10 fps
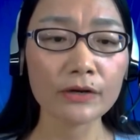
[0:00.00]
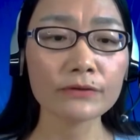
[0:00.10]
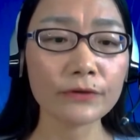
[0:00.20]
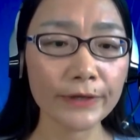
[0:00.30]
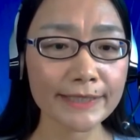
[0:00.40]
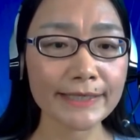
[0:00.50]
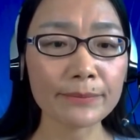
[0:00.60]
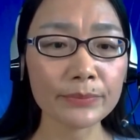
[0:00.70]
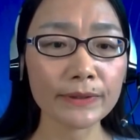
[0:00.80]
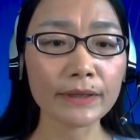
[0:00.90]
For
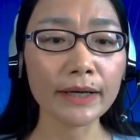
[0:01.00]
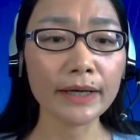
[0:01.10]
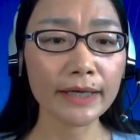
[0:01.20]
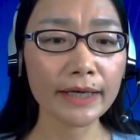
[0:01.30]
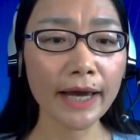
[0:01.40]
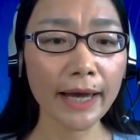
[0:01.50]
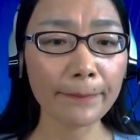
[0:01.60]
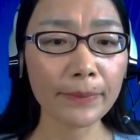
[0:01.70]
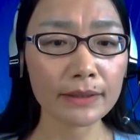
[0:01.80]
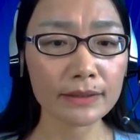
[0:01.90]
example,
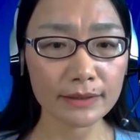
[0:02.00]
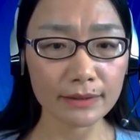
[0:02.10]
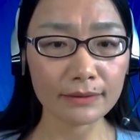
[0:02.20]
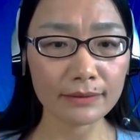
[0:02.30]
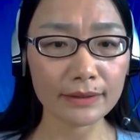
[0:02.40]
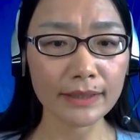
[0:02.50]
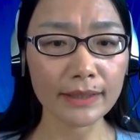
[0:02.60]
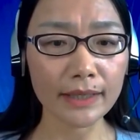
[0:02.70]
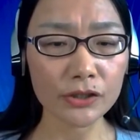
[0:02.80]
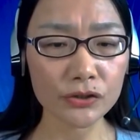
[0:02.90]
inhibit the
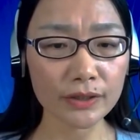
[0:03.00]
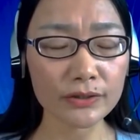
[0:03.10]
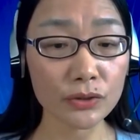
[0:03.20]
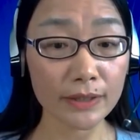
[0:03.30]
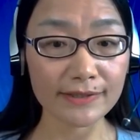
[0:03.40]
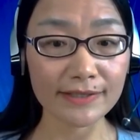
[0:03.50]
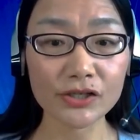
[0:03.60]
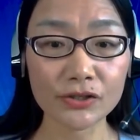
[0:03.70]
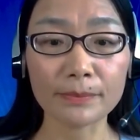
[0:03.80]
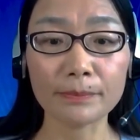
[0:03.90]
direction
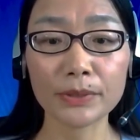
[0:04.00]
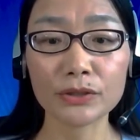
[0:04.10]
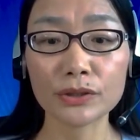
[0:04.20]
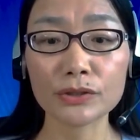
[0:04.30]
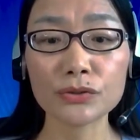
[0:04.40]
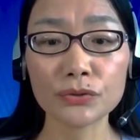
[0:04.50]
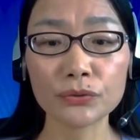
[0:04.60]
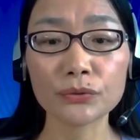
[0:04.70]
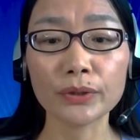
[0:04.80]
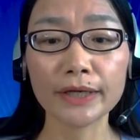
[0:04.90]
transition between
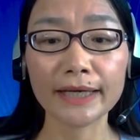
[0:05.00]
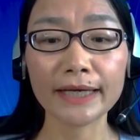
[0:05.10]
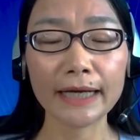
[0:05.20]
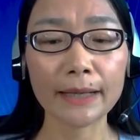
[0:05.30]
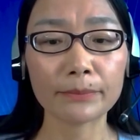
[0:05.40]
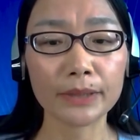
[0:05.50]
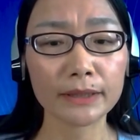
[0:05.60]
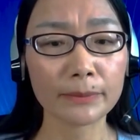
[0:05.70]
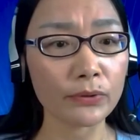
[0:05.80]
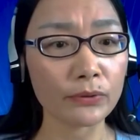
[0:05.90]
two
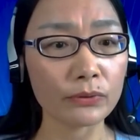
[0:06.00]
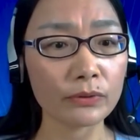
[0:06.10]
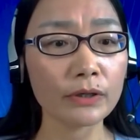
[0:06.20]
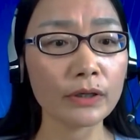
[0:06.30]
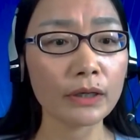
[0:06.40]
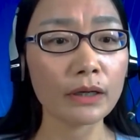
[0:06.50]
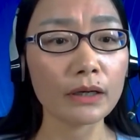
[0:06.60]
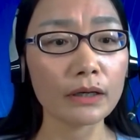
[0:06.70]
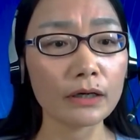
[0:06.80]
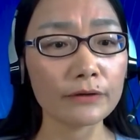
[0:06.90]
incompatible
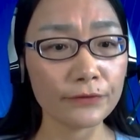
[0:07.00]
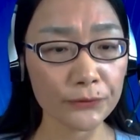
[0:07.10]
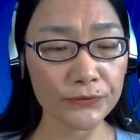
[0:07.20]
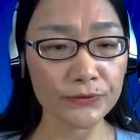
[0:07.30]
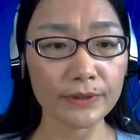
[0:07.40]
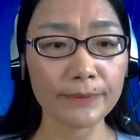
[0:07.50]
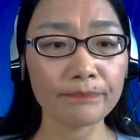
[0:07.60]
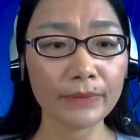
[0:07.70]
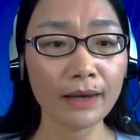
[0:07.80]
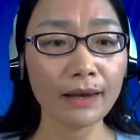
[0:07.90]
fuels.
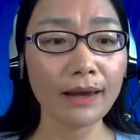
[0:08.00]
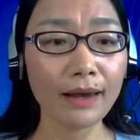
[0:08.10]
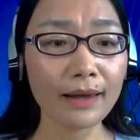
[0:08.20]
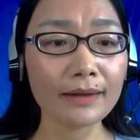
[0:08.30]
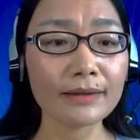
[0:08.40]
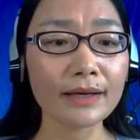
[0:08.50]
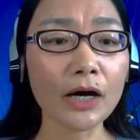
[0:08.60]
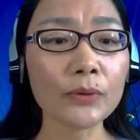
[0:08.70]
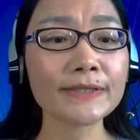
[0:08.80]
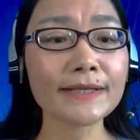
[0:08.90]
And
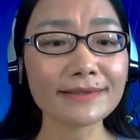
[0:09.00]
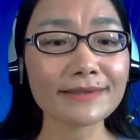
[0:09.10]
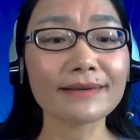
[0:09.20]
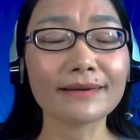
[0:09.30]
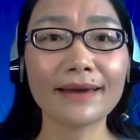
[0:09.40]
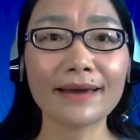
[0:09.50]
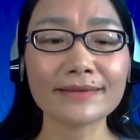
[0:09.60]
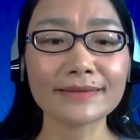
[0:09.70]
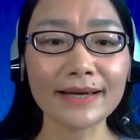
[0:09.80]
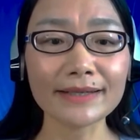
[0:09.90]
our system
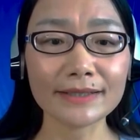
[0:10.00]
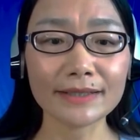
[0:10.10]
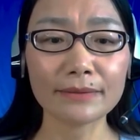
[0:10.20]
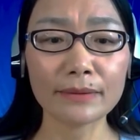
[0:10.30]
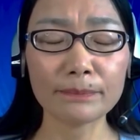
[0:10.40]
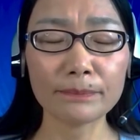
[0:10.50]
can set the